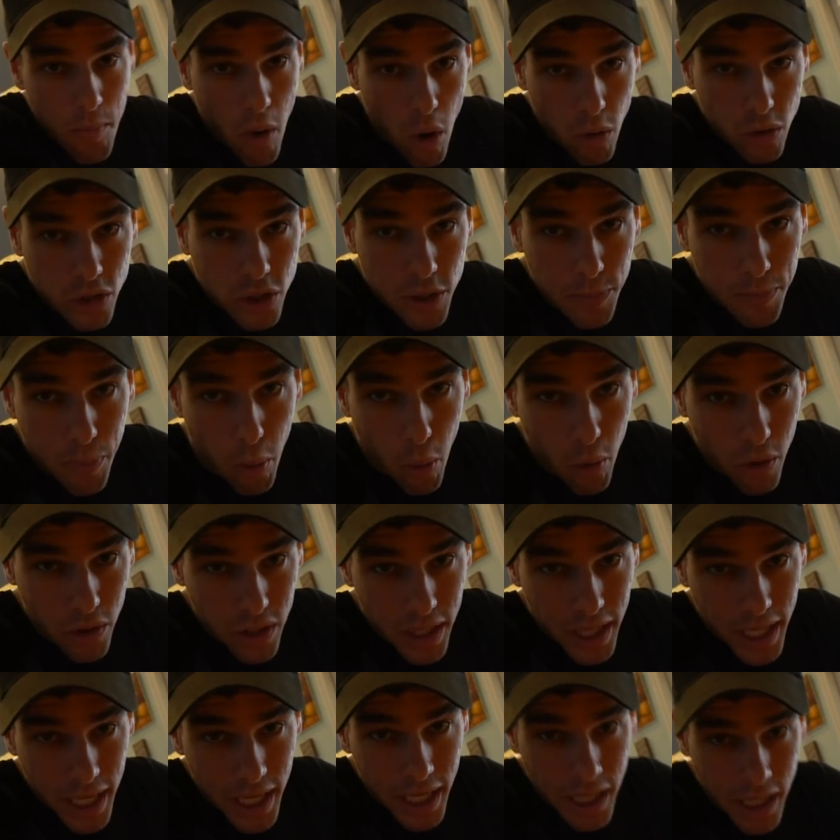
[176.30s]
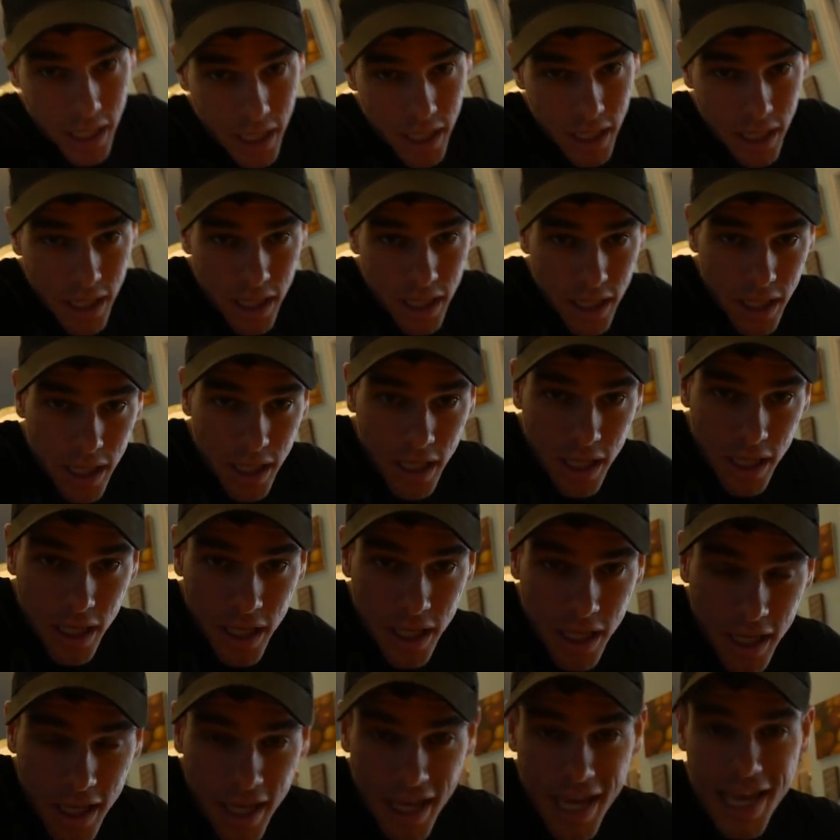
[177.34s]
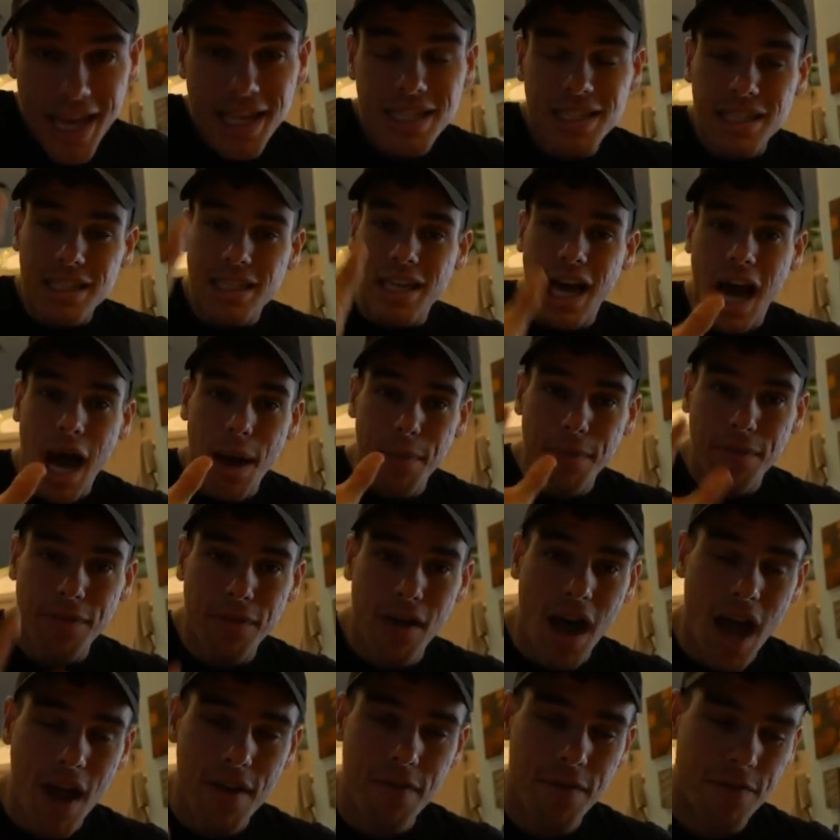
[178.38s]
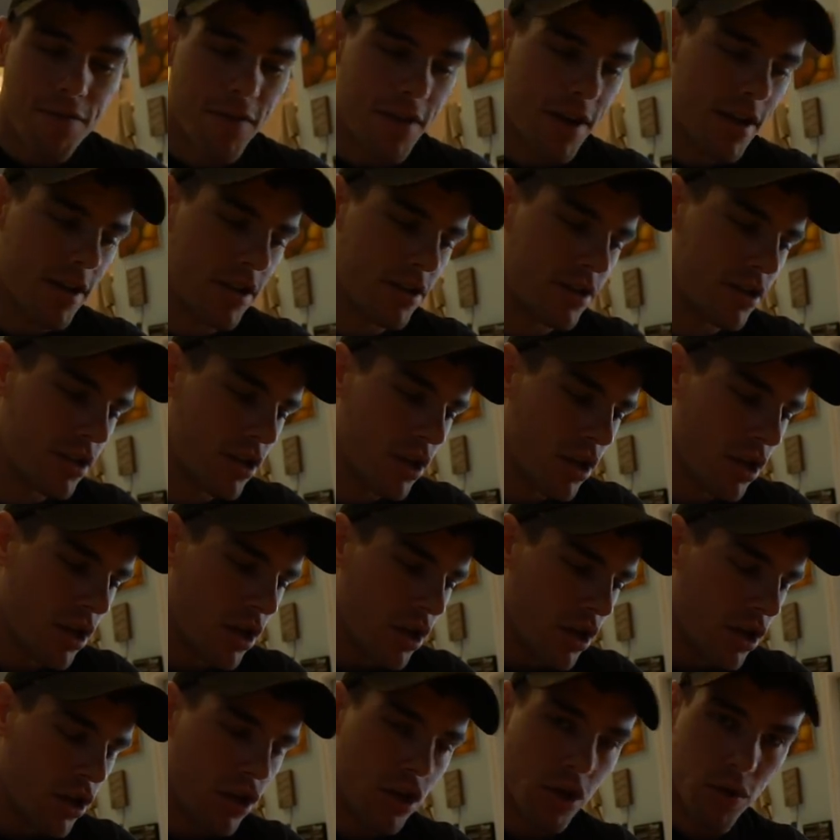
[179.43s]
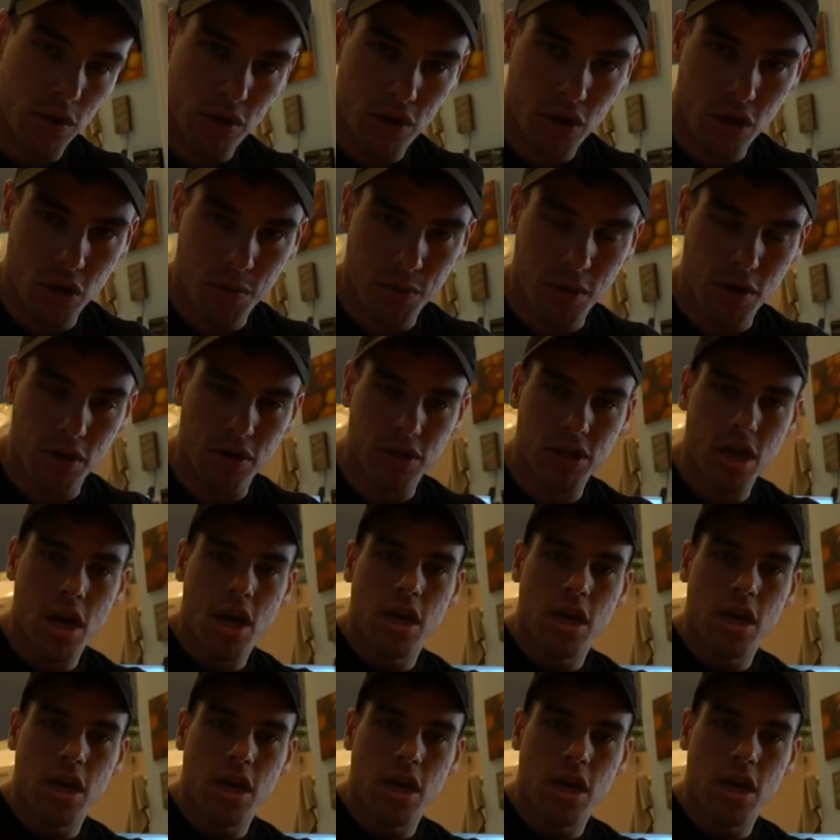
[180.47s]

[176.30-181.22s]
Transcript: most importantly, is the top five fitness YouTubers.